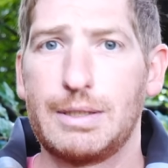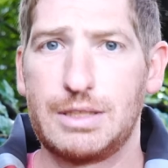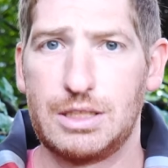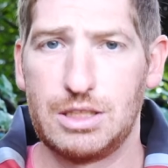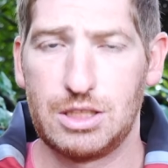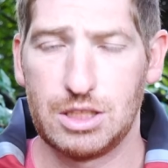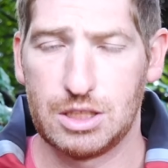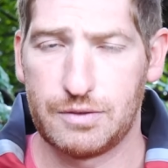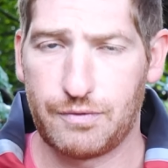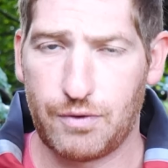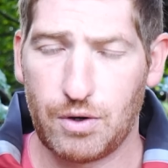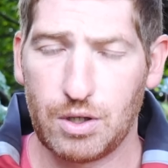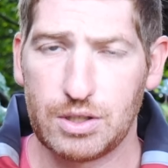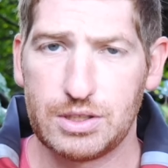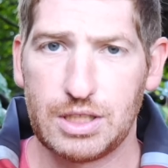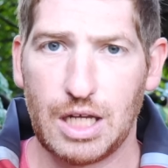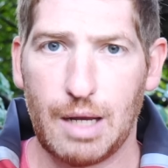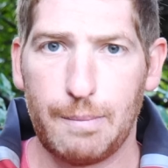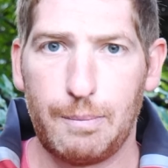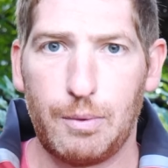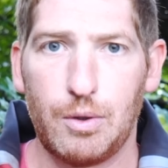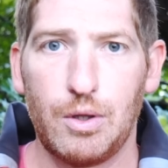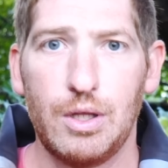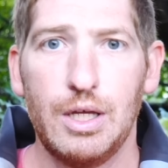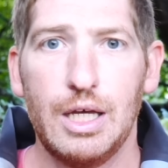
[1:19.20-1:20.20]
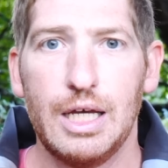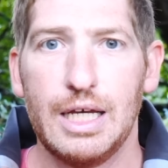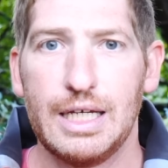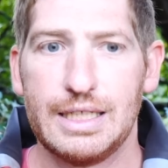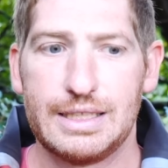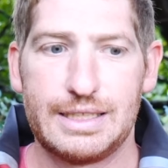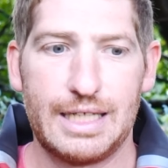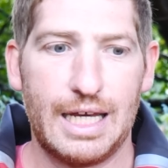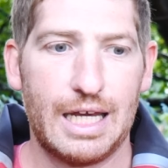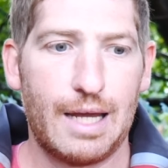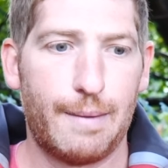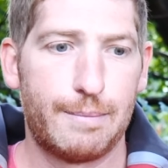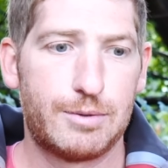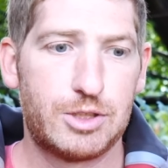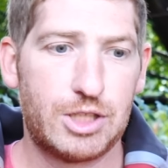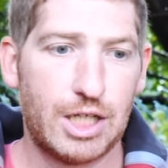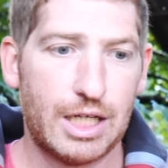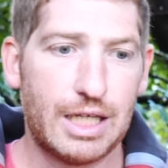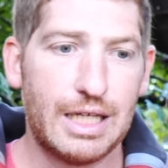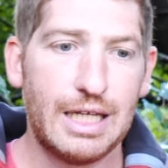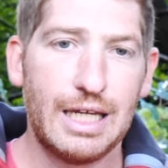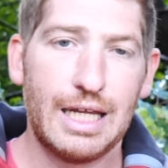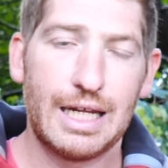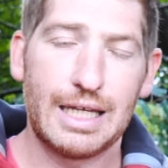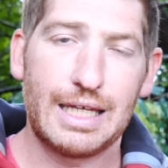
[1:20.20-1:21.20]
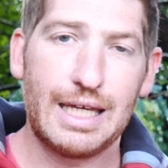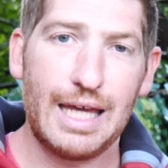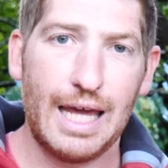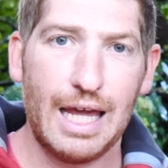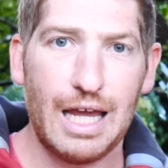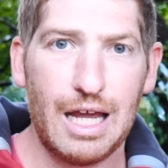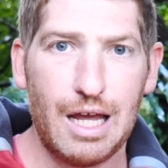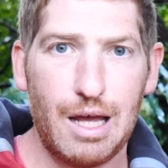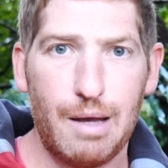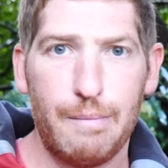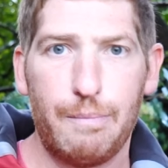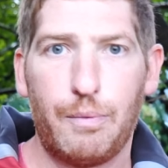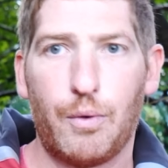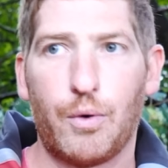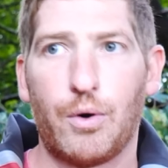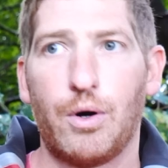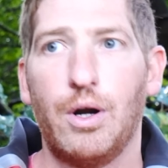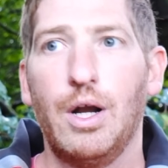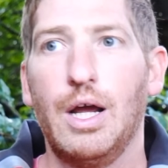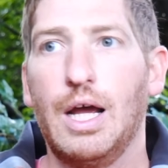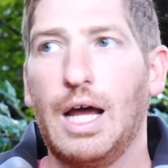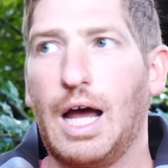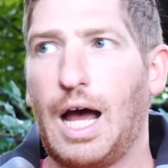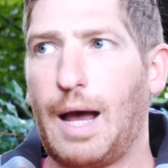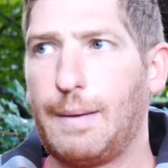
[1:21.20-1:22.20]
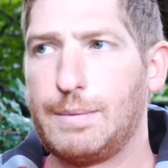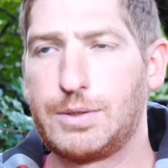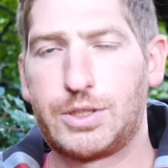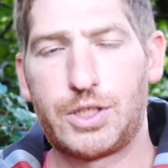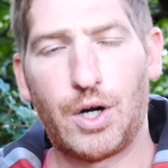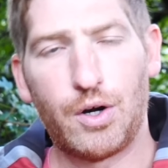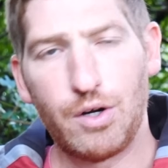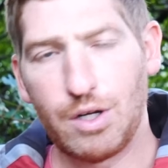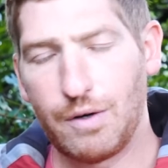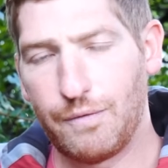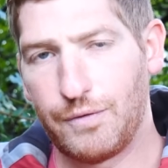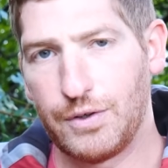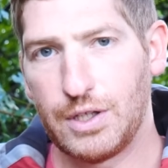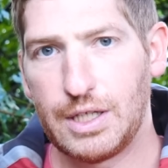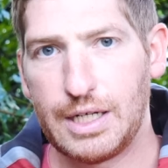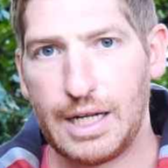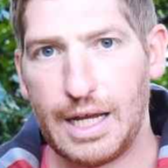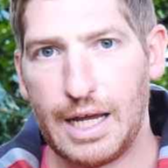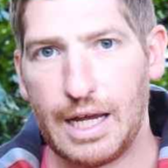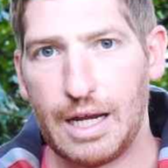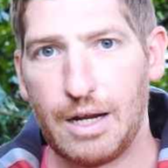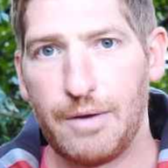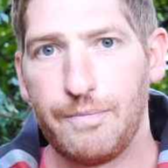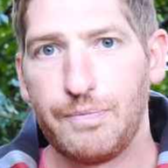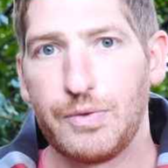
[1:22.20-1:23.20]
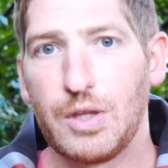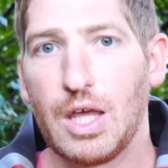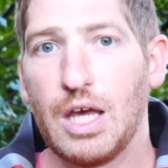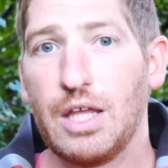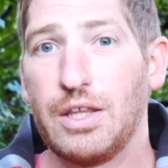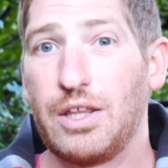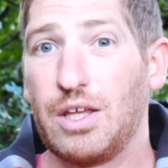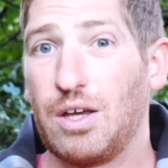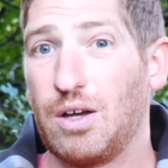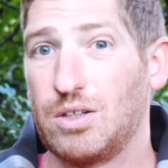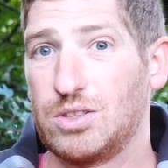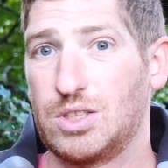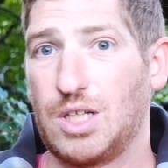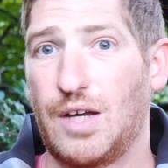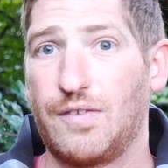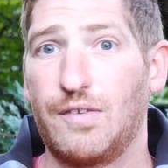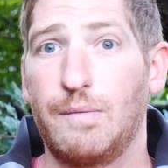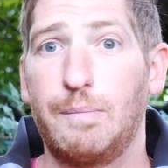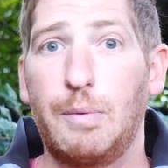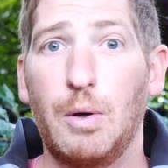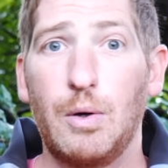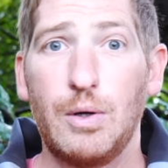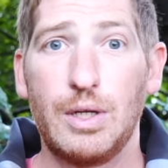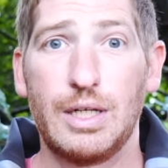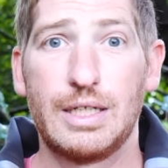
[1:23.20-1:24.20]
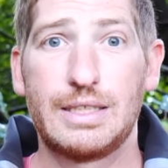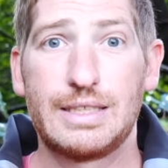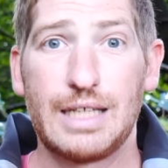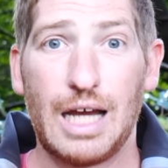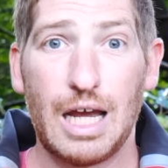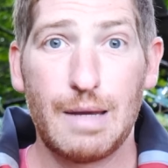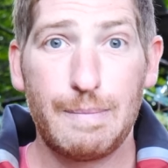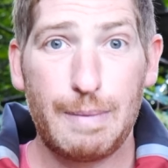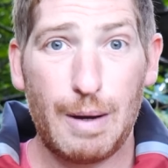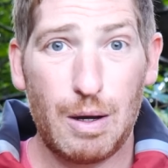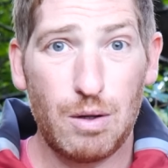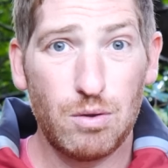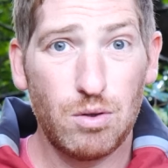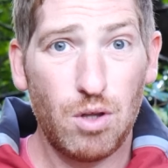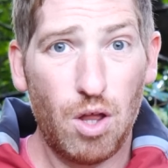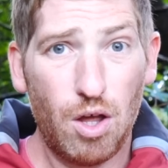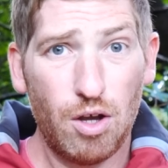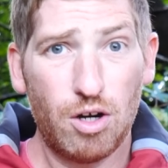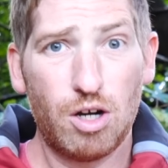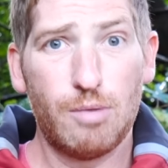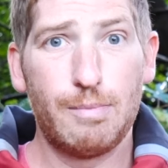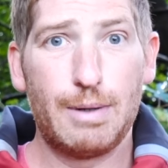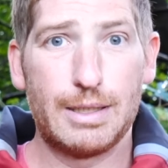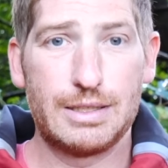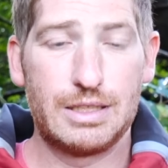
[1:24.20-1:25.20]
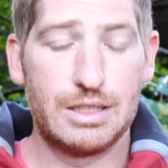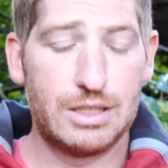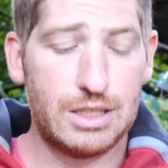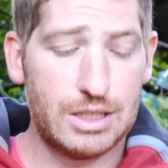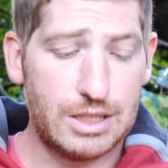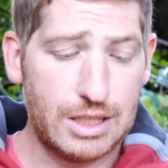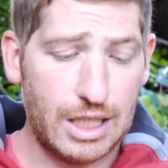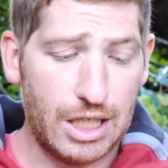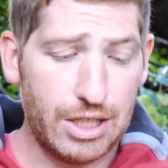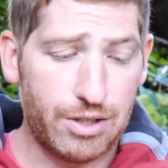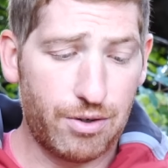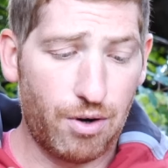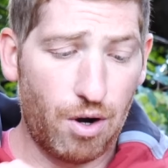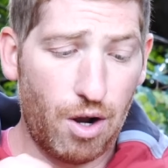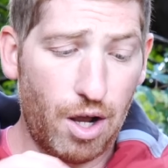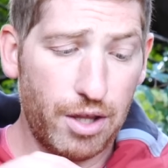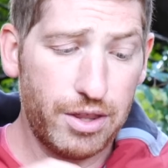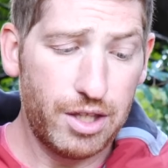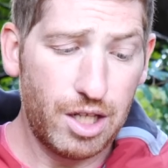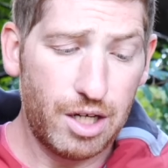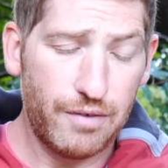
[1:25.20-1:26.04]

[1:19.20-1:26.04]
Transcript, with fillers: messages, for example, saying I'm checking in at camp or I'm starting for the day. They also have the ability to type out longer messages either on